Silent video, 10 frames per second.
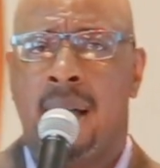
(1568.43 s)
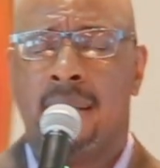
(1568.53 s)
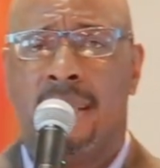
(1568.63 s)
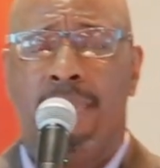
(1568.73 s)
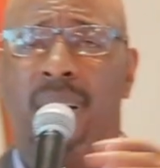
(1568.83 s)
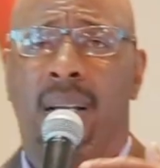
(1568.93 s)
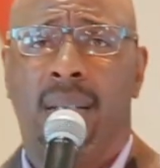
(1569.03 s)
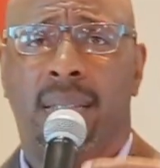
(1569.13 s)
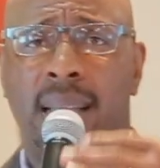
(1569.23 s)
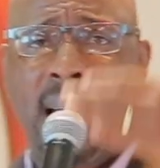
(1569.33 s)
I said,
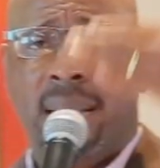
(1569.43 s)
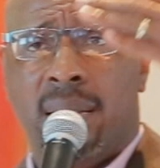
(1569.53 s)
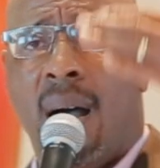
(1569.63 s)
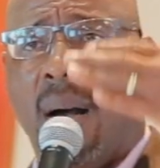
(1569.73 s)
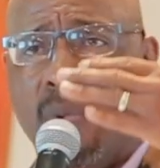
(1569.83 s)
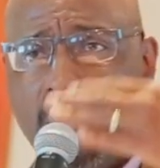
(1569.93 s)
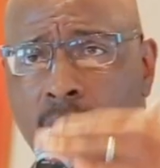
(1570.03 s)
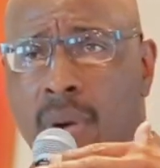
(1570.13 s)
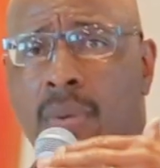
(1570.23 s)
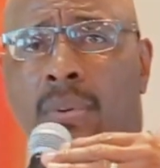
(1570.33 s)
because that's our
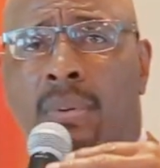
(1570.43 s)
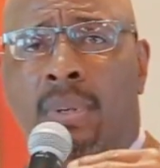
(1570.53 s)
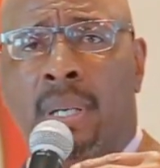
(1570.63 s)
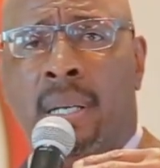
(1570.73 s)
role.